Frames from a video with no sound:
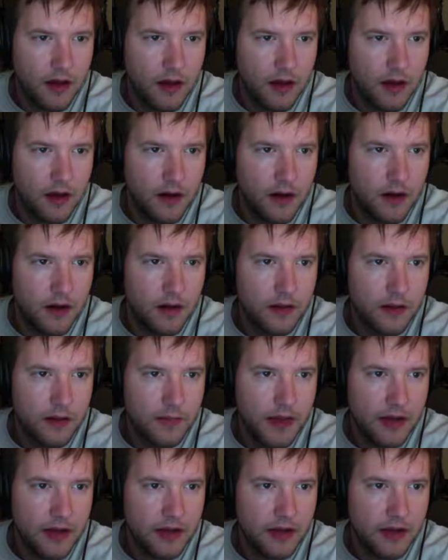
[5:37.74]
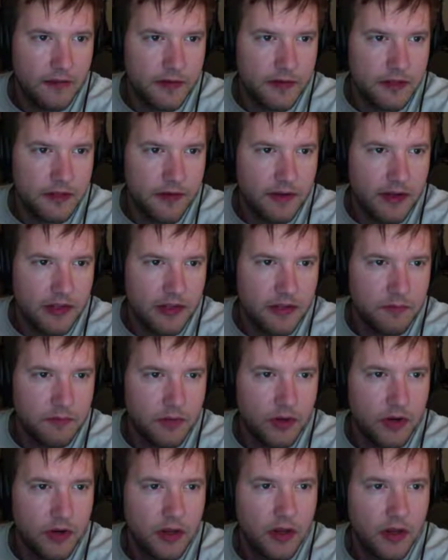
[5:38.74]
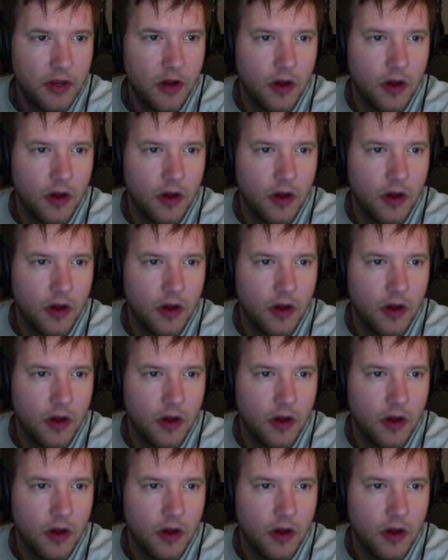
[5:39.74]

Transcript: All about diversification. Putting